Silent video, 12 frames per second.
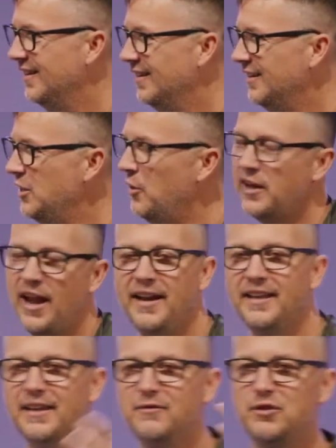You know, it kind
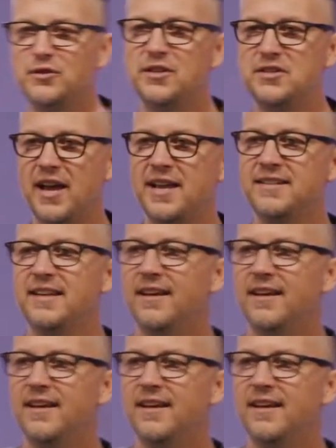of gives you this idea